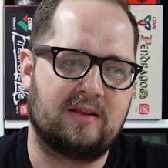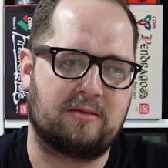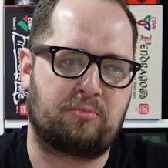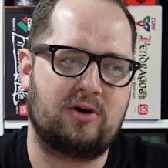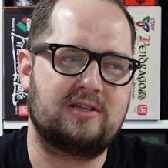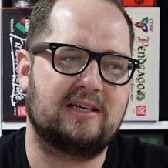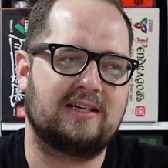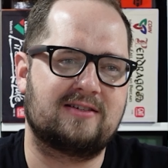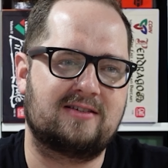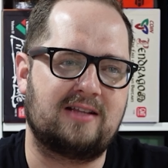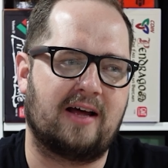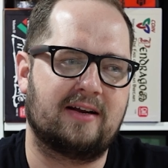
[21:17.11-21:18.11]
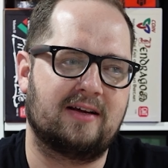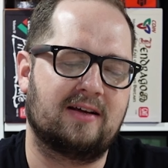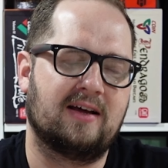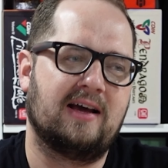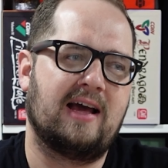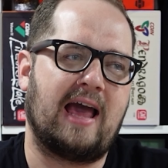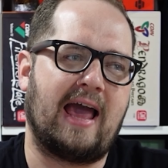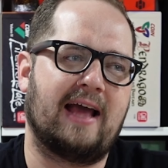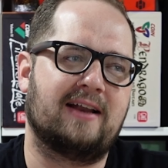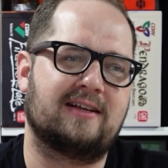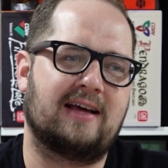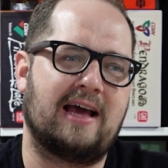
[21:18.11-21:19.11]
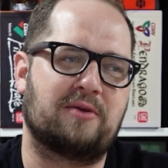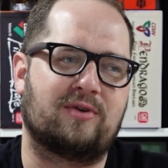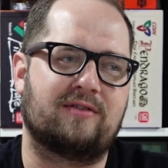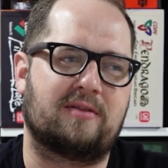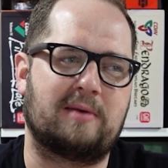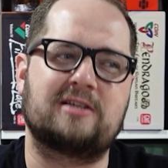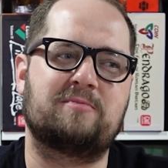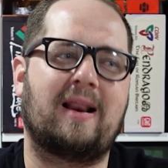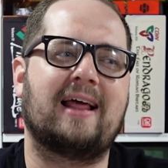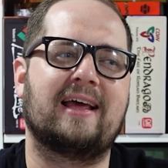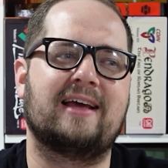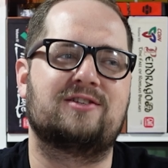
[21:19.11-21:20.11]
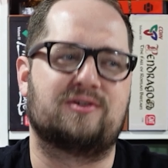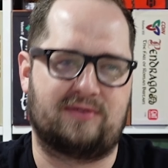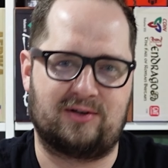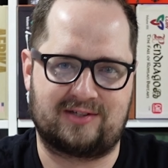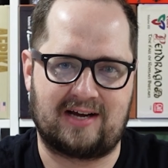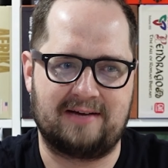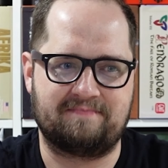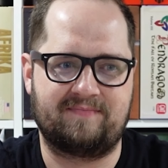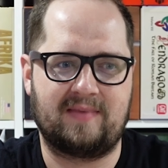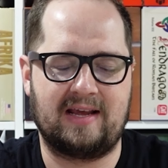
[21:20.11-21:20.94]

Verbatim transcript: the printing is stunning, and it had one of the best play aids of all time